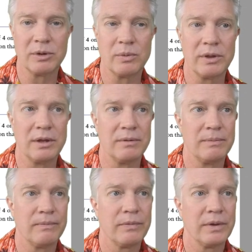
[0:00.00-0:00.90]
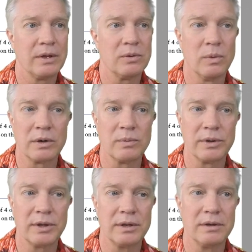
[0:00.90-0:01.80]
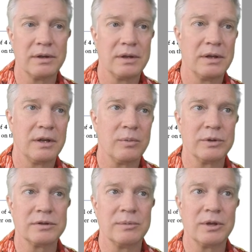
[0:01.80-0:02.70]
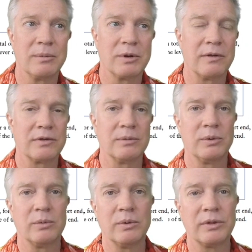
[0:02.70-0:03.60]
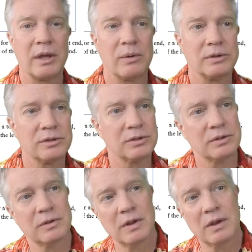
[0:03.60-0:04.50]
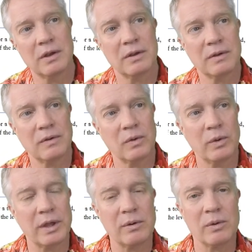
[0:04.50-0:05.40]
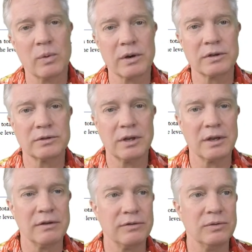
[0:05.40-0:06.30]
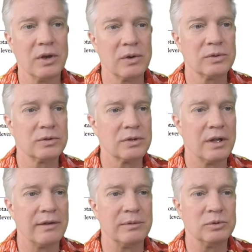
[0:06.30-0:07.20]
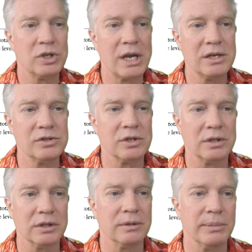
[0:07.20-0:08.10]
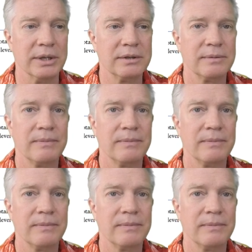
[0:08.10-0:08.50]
with it, work with it. And once they become comfortable with how it works, taking a few notes, I'll have them change it a little bit,